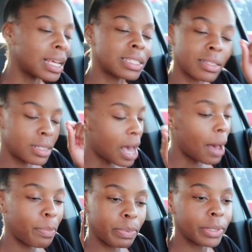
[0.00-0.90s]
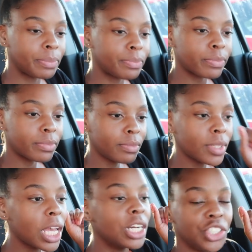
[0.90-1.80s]
that's the top
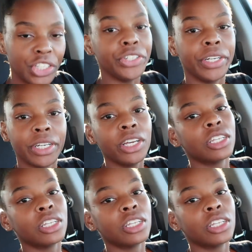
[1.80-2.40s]
agenda